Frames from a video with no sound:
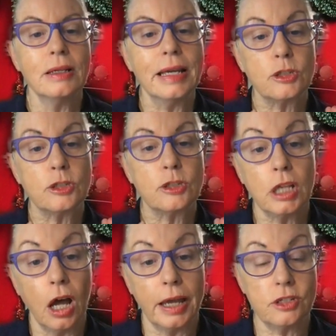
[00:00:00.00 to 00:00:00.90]
It's
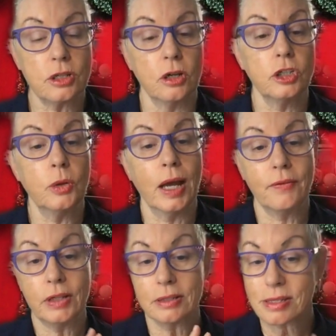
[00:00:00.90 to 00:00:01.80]
reliant on you
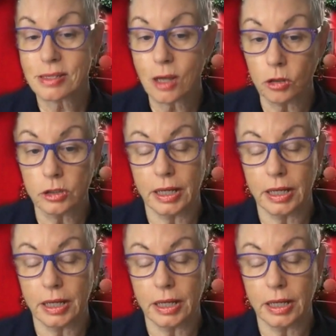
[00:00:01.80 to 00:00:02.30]
having a solid